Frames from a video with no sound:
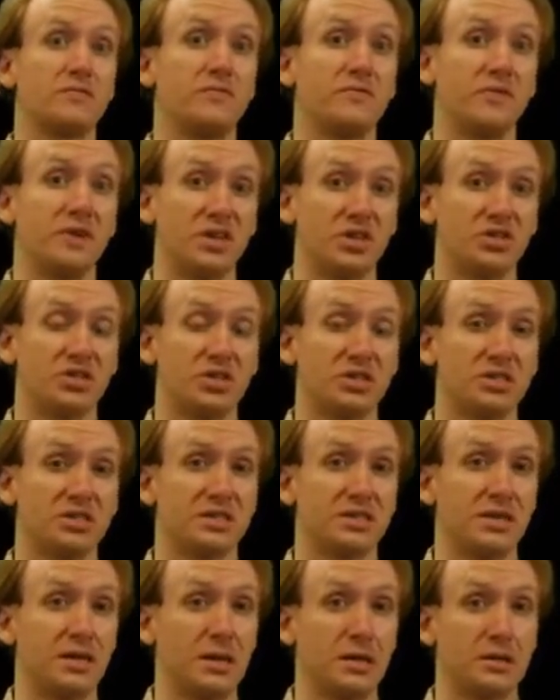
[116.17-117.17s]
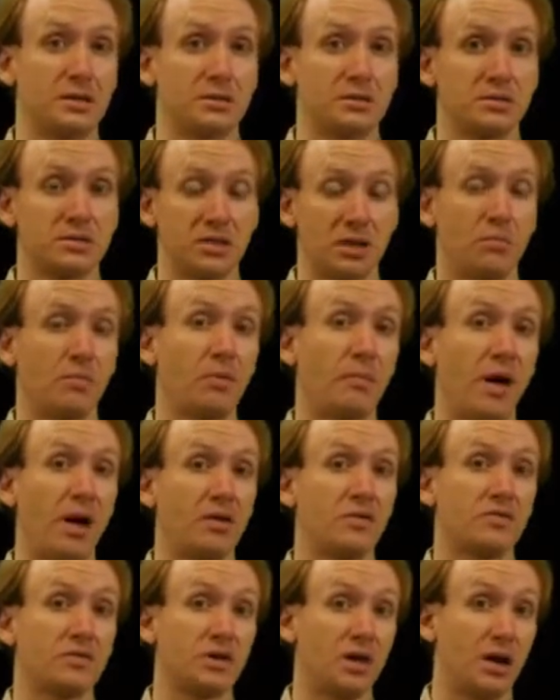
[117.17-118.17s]
finishes in some
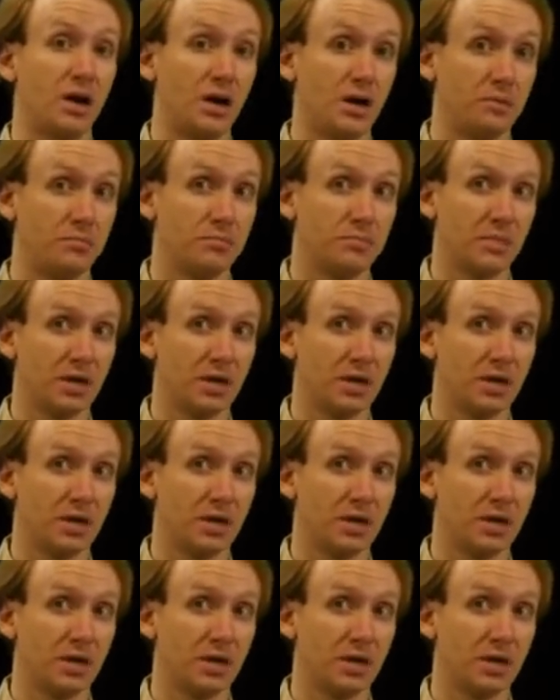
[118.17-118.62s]
amount of time.